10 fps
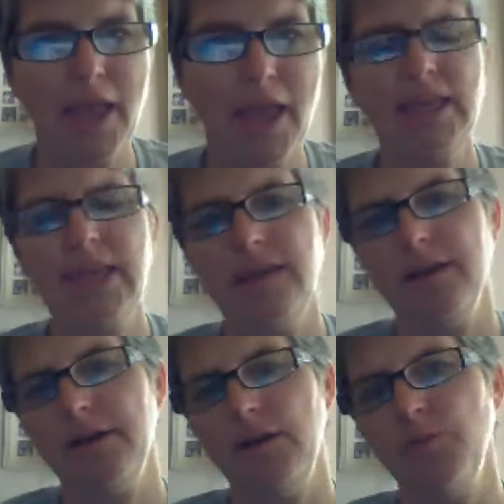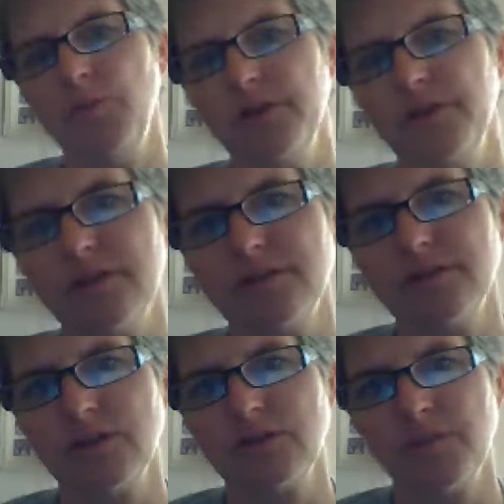any word that
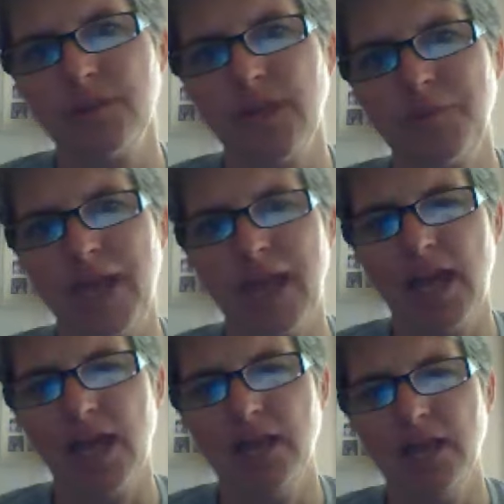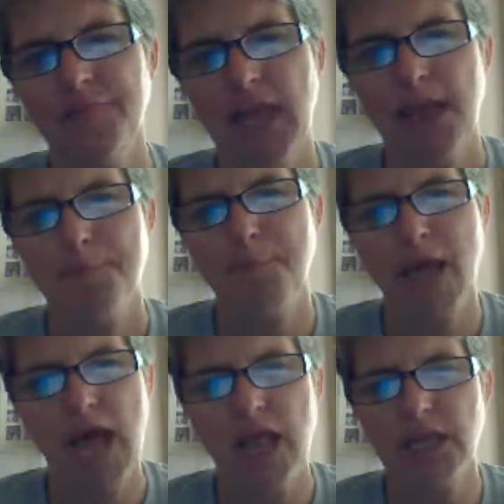starts with M-A-L,
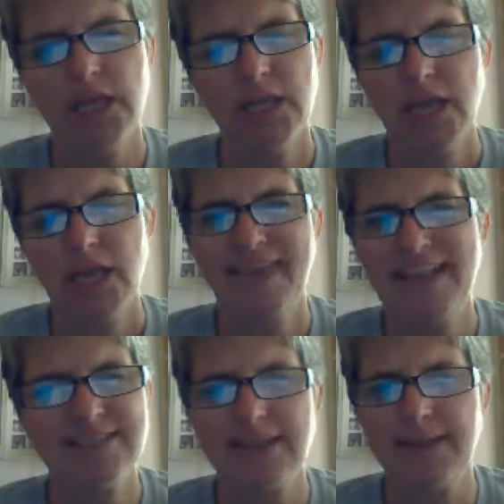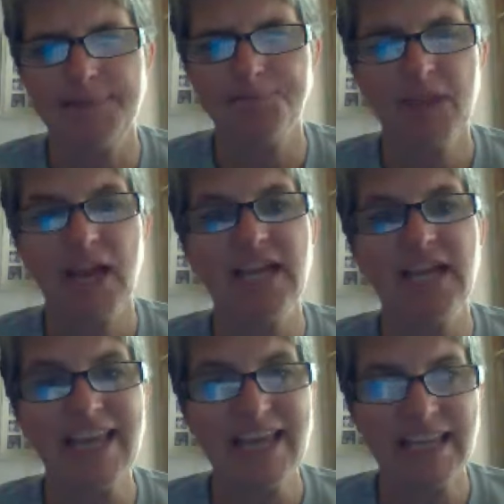mal, that's a
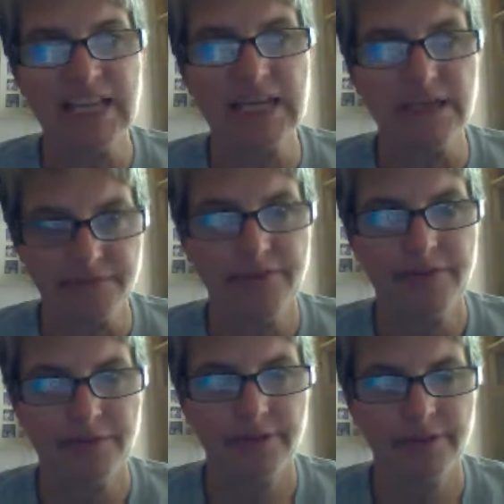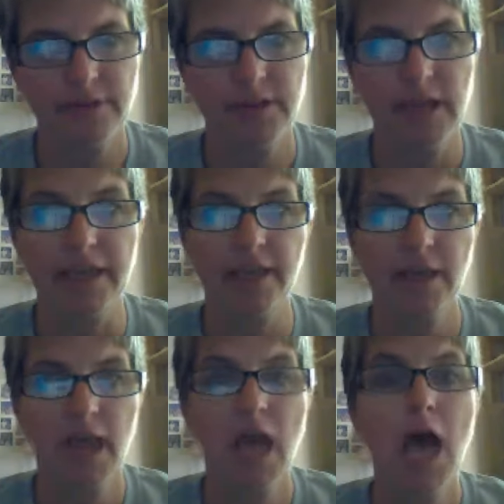negative, like
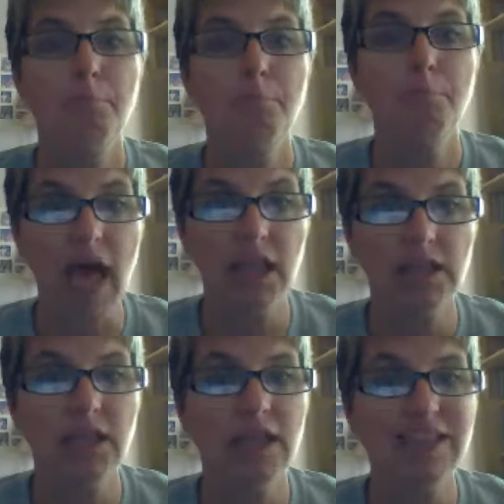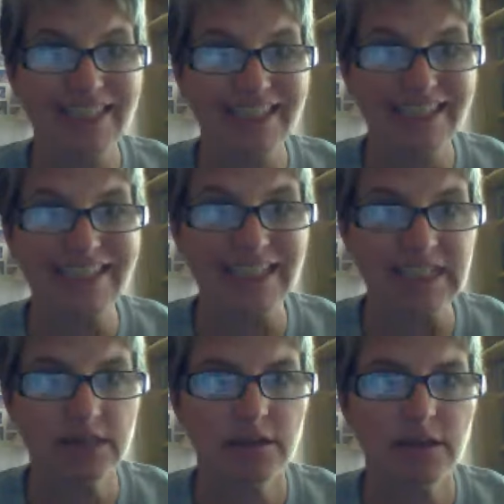malignant.
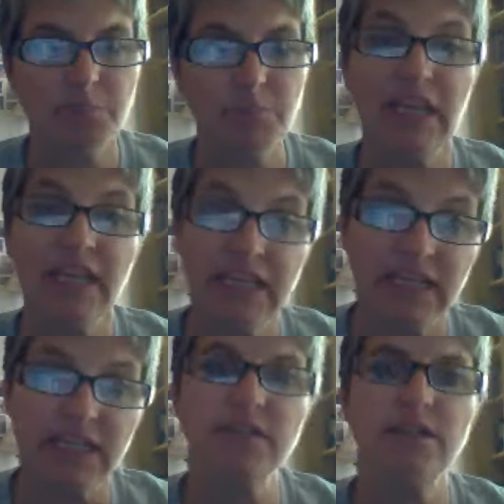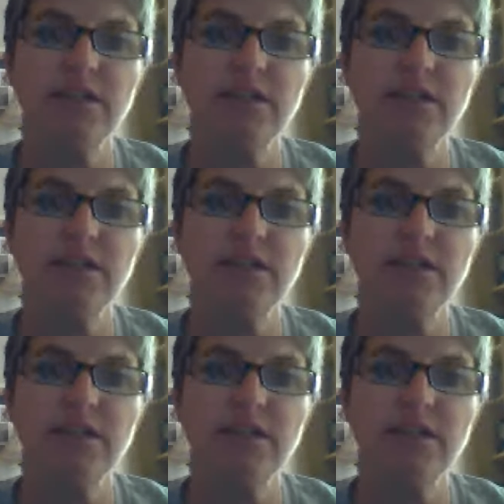Malignant